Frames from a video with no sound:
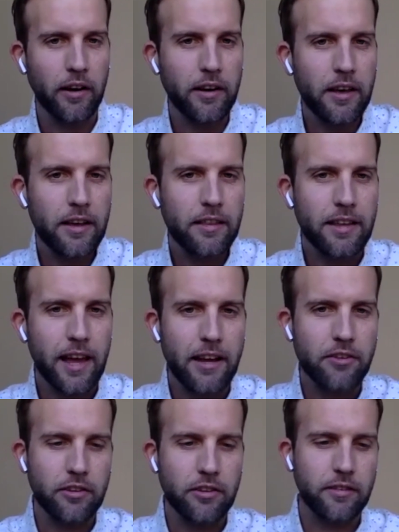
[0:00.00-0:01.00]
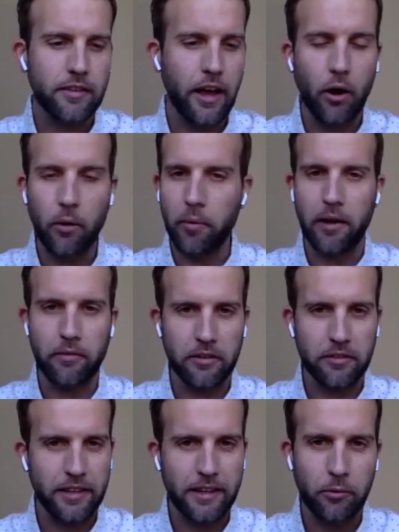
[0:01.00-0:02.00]
The agents help,
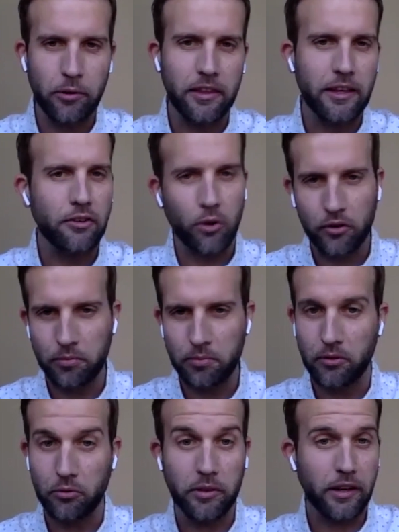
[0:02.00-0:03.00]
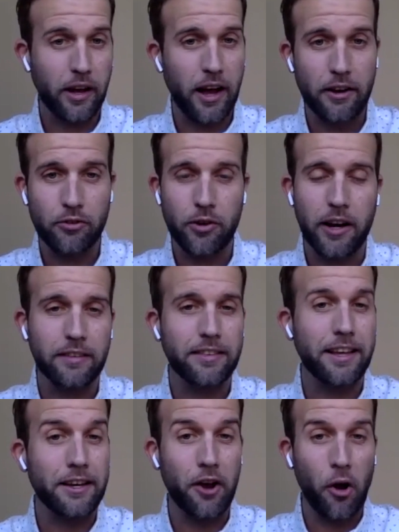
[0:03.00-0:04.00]
obviously, with the endorsements, with the contracts. They
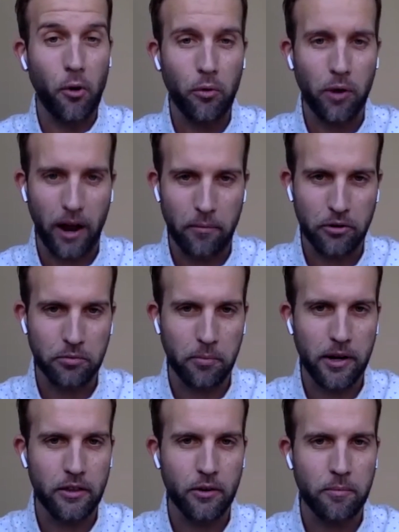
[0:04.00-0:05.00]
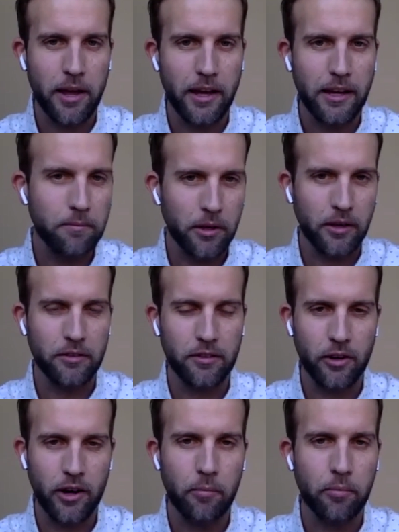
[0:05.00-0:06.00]
know how much money they're making because they're
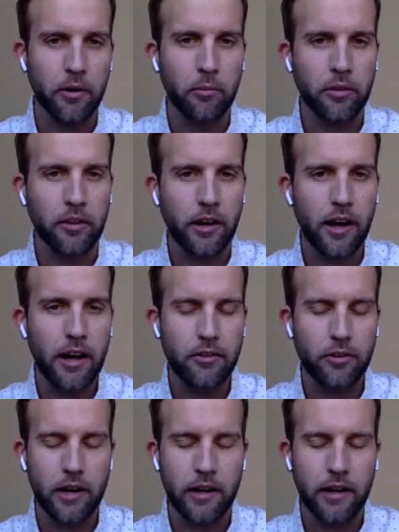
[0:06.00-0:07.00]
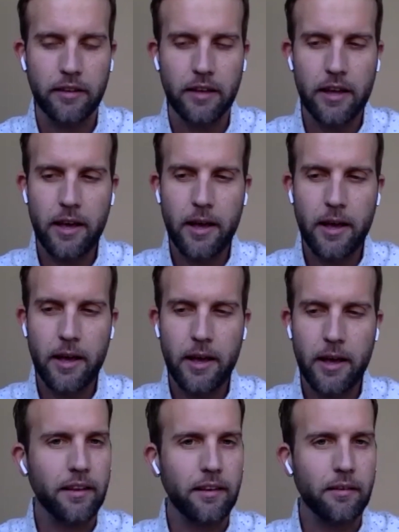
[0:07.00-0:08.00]
helping them with their contracts.
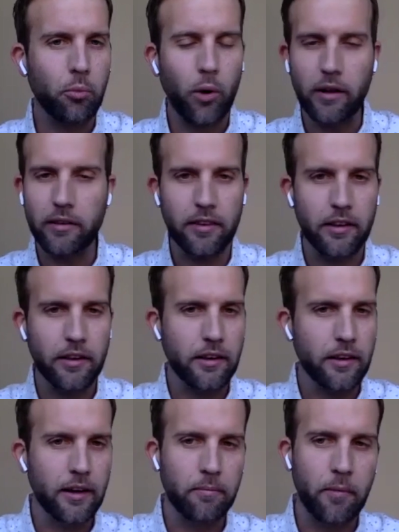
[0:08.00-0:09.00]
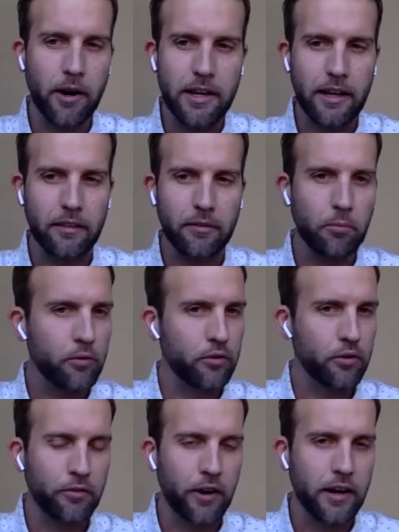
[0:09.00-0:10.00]
But once the money gets moved to
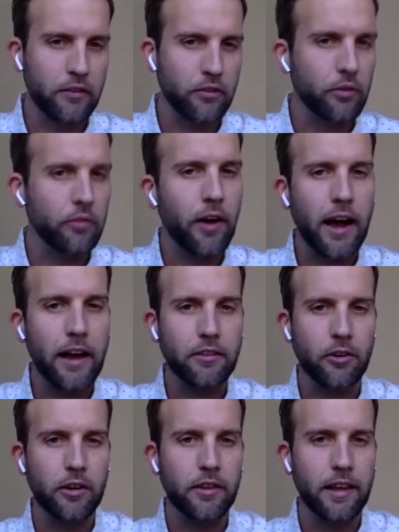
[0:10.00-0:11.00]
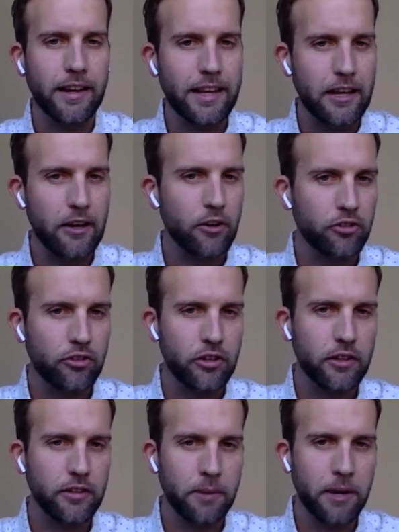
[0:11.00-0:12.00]
a financial advisor and then he or she
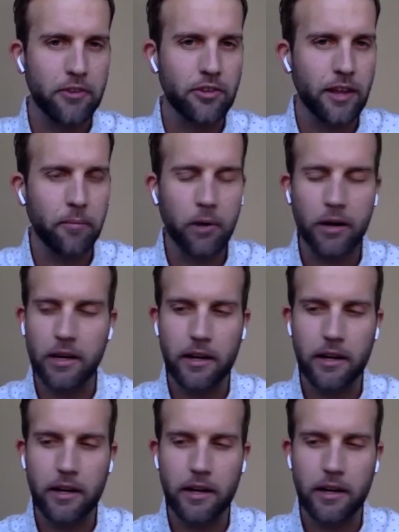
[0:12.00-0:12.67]
is managing that money,